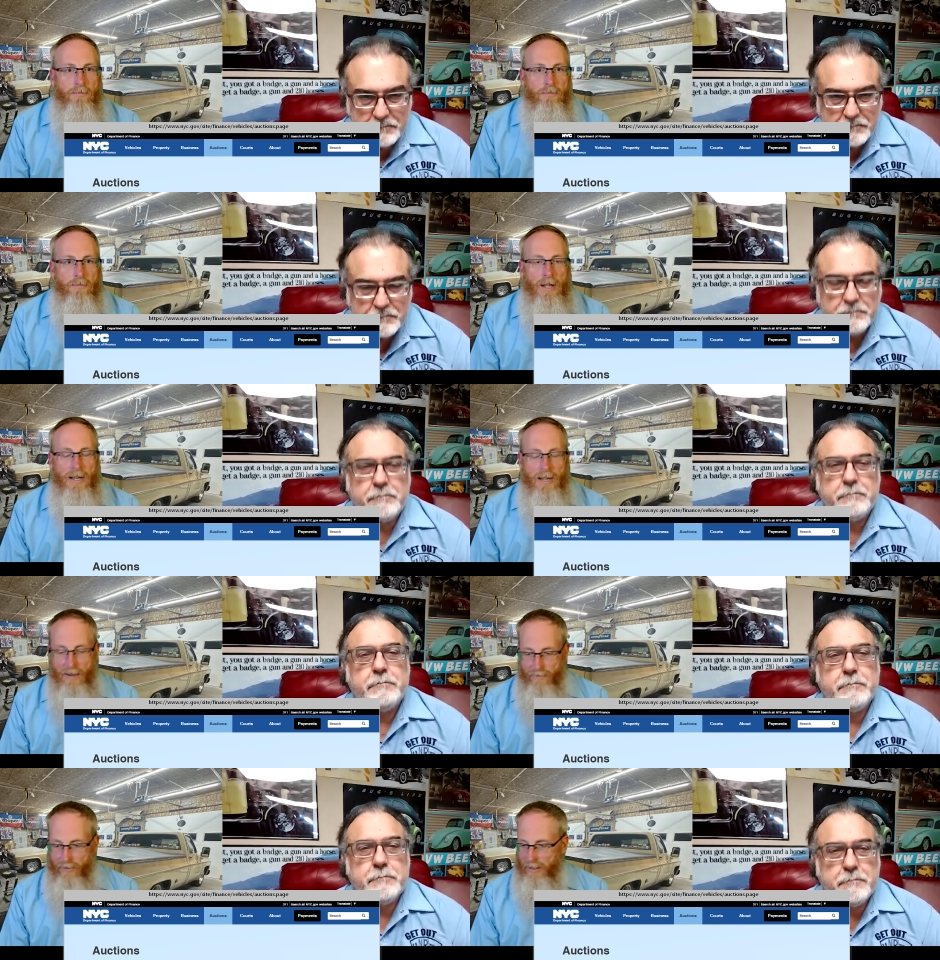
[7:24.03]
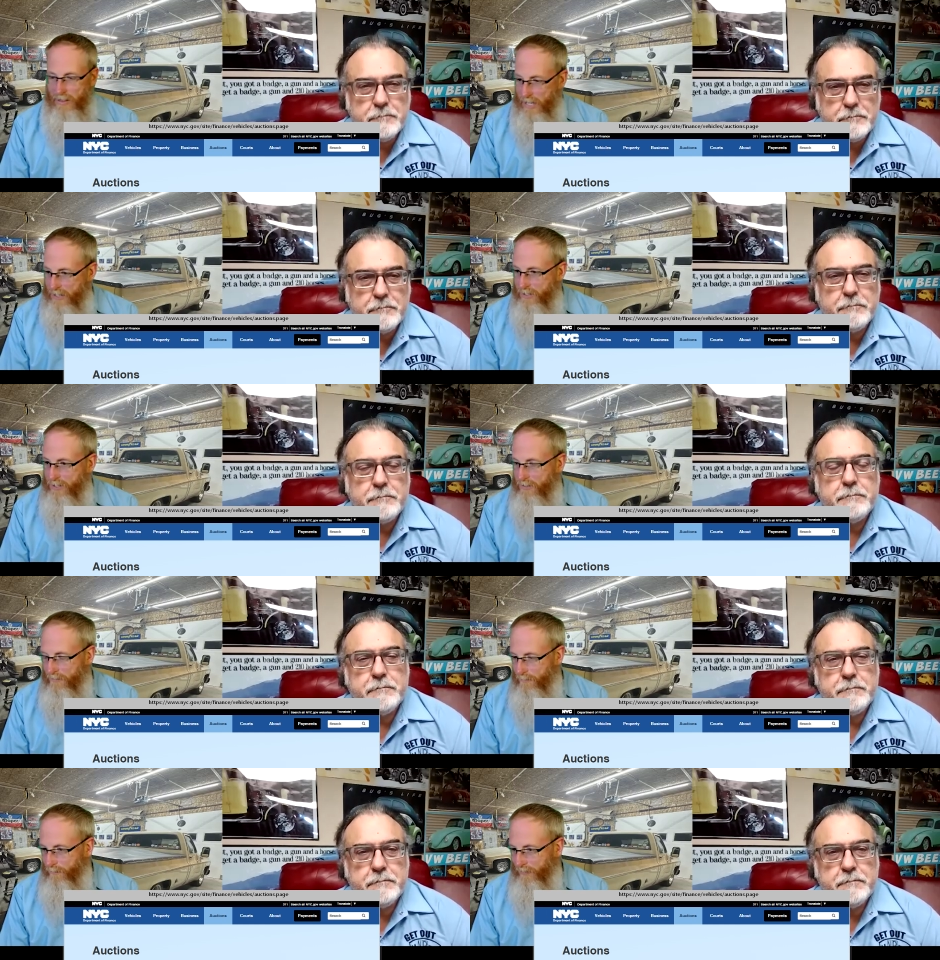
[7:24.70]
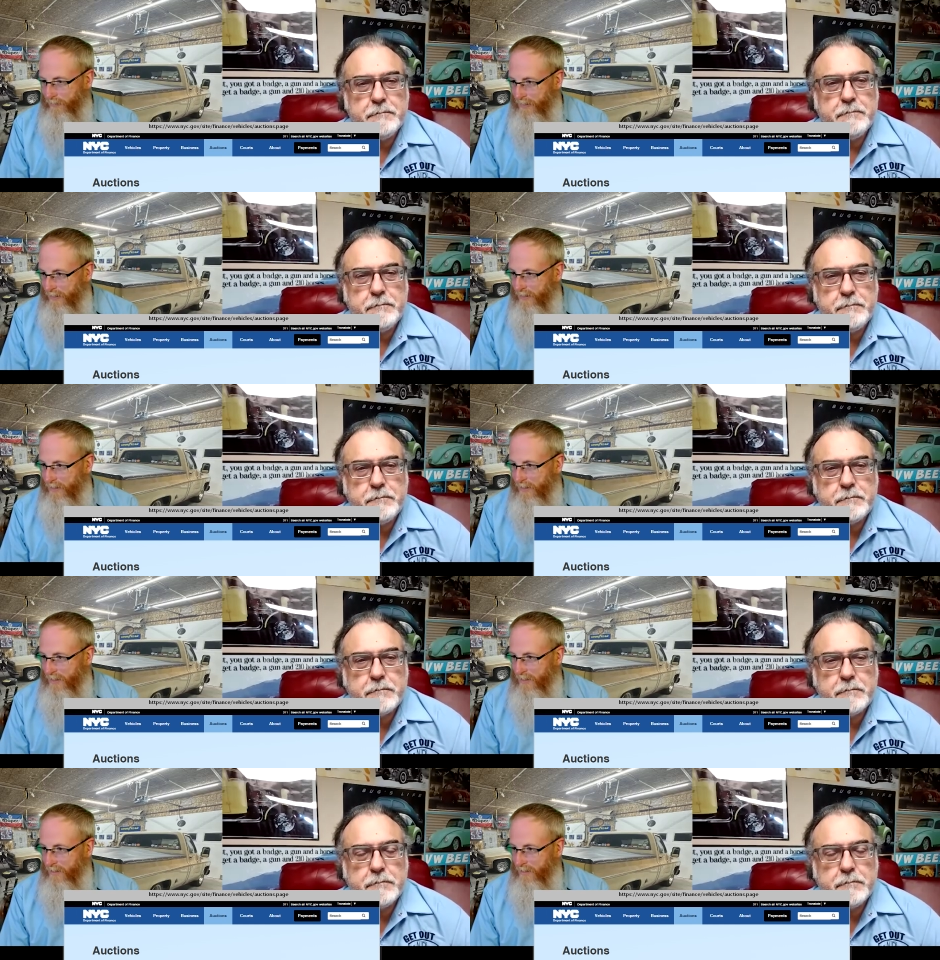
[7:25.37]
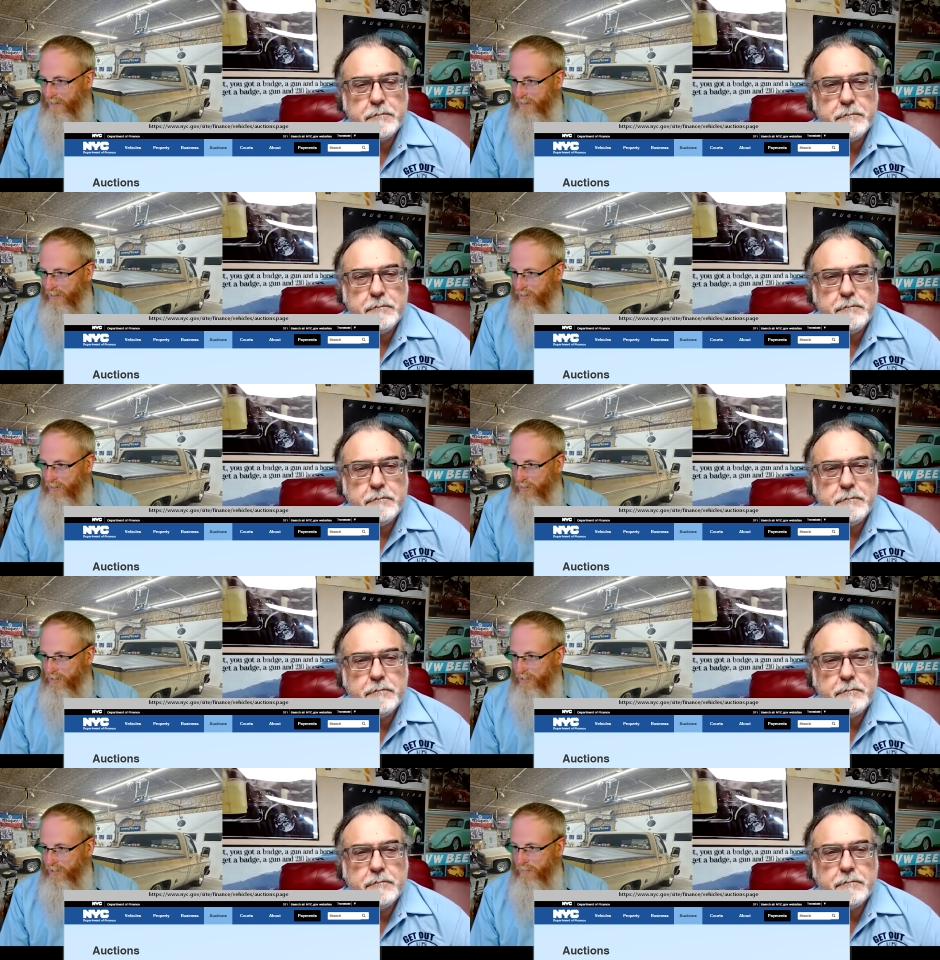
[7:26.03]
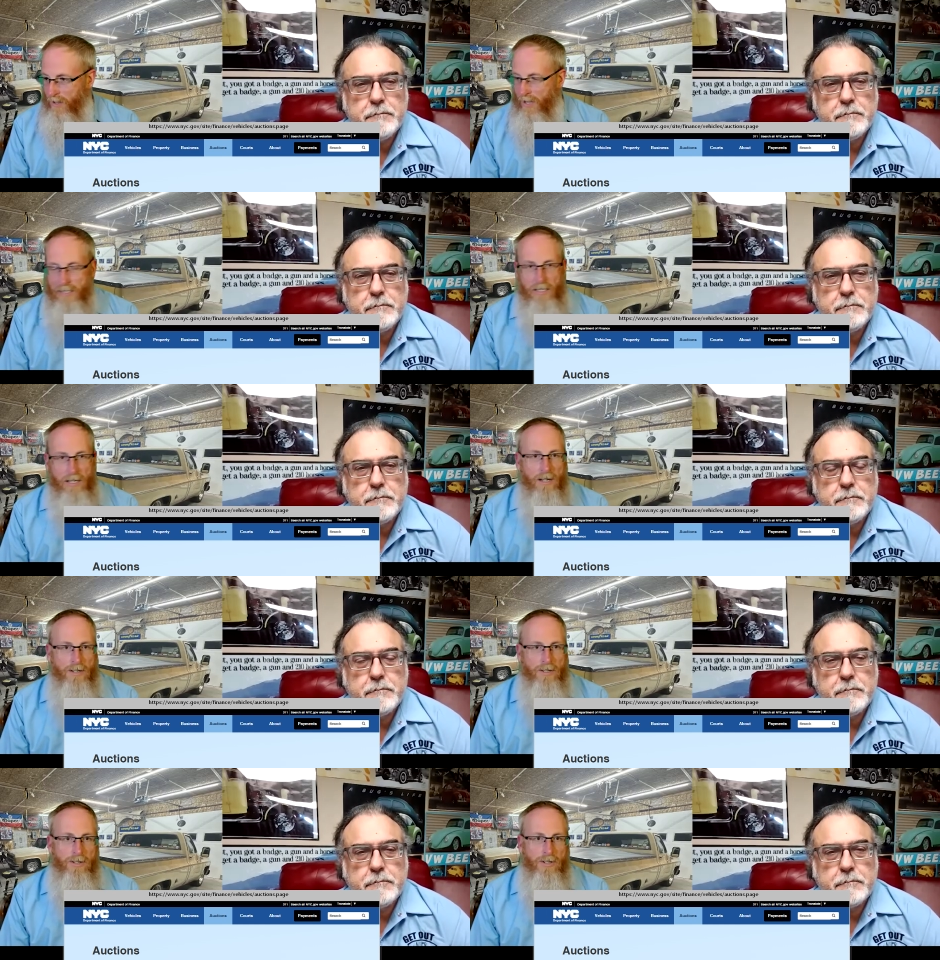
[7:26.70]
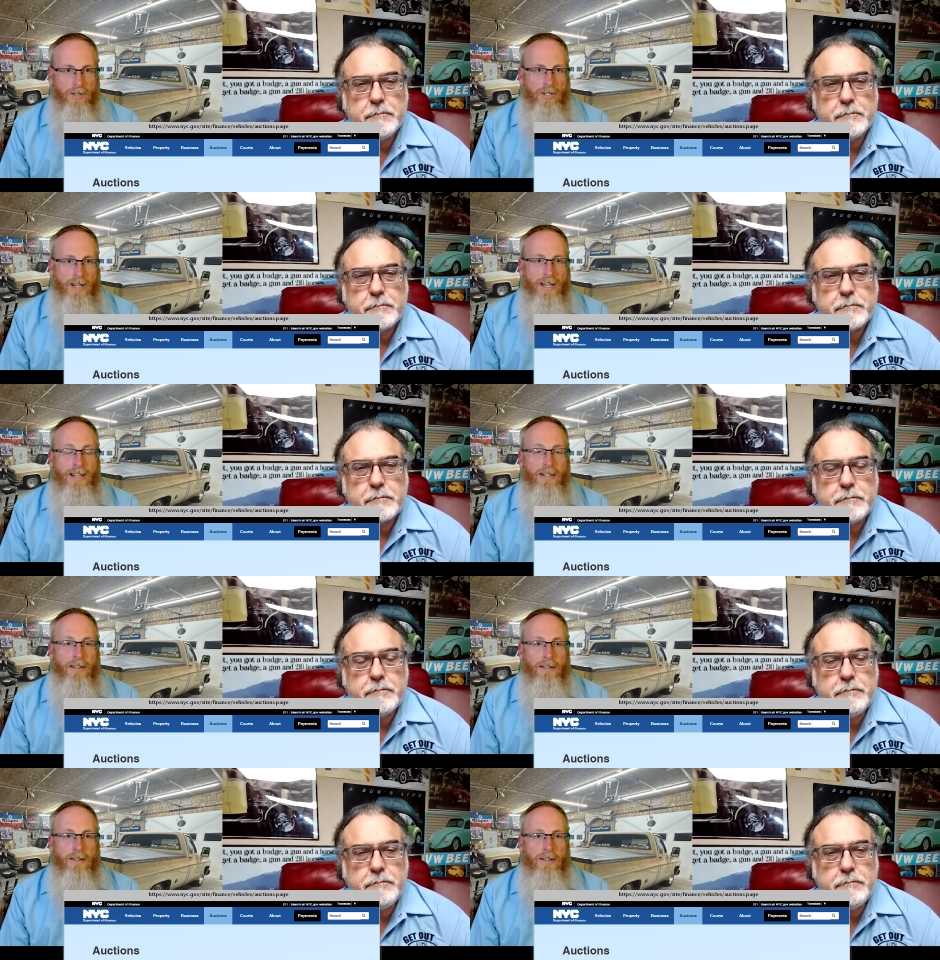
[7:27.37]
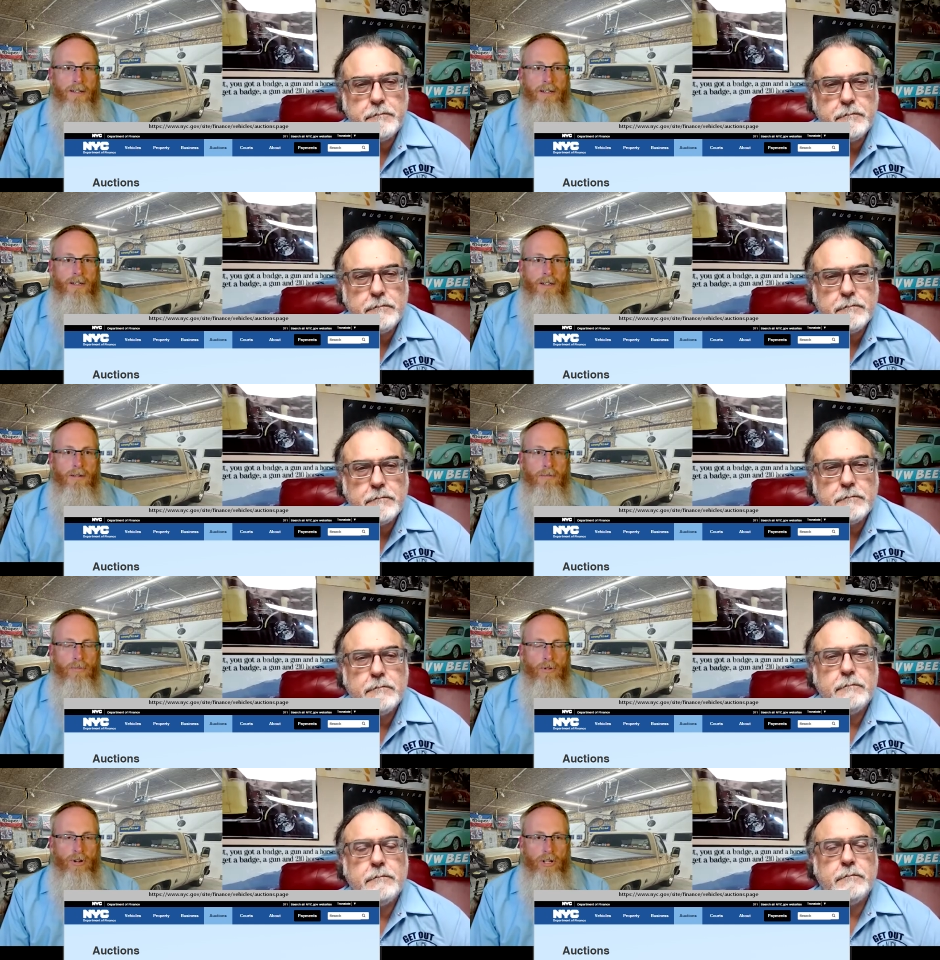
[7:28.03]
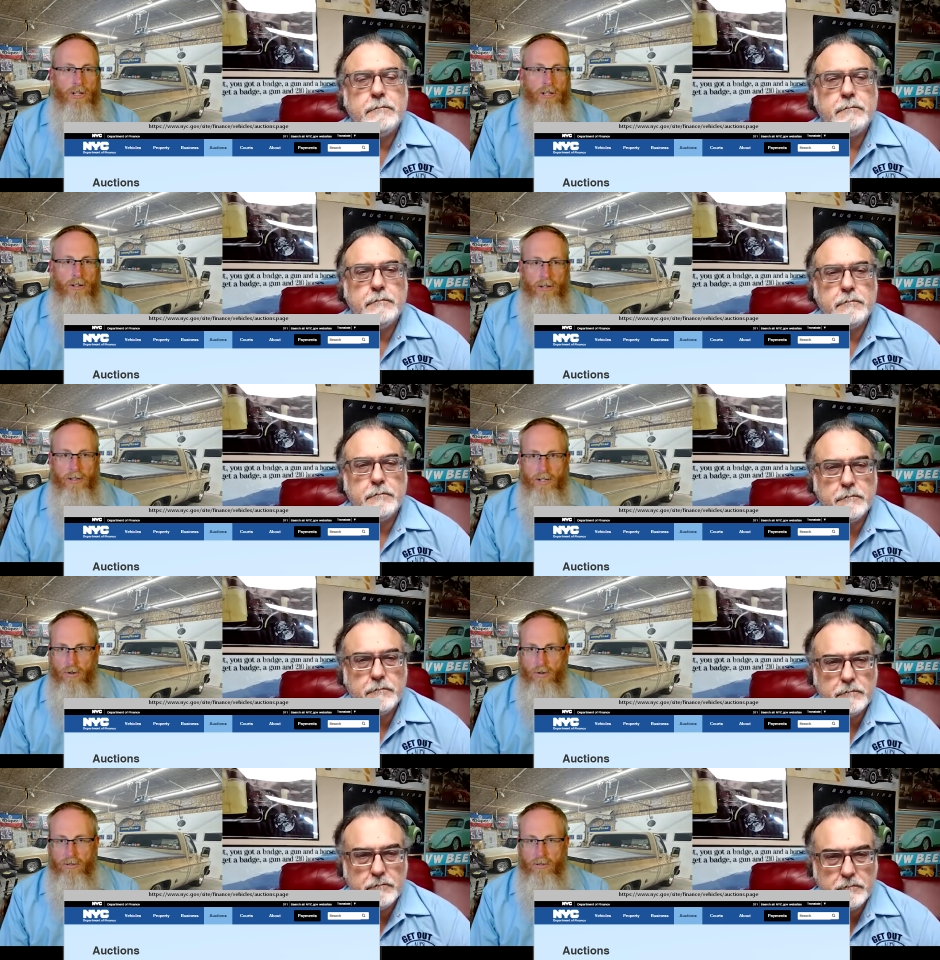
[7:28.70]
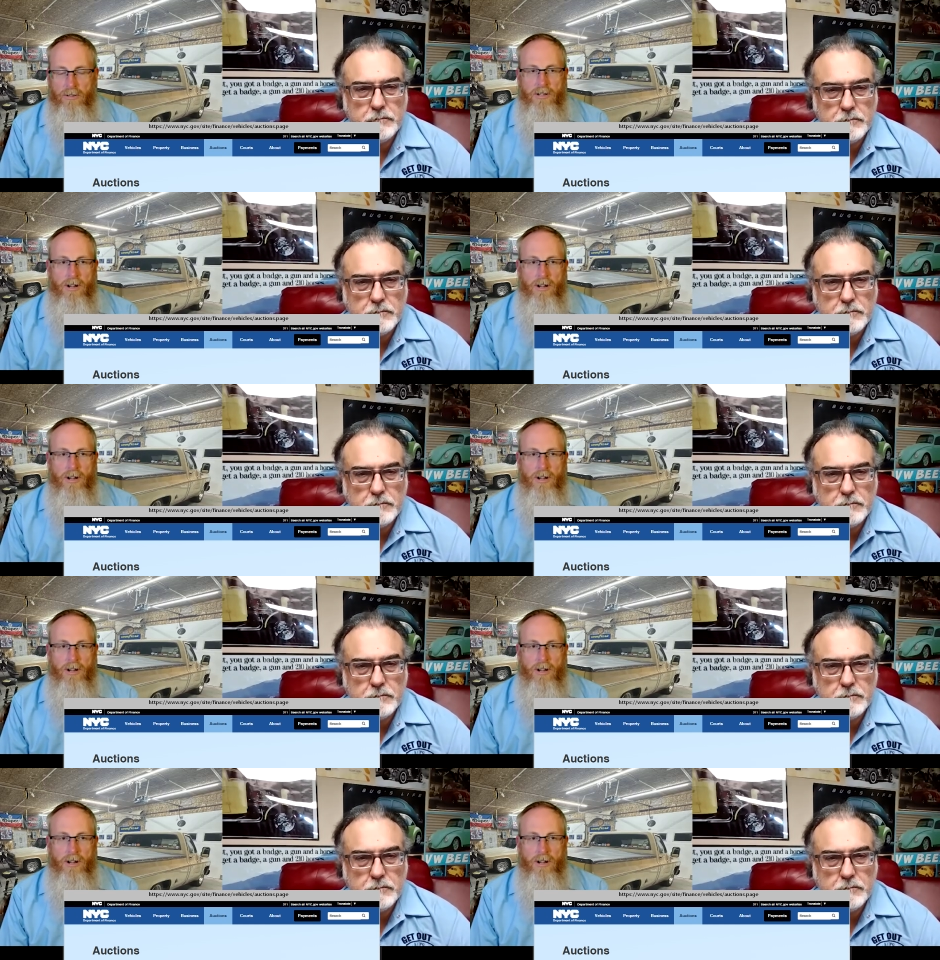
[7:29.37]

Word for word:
Speaker 1: but nevertheless, the uh, the New York City bylaws state pretty clearly, according to this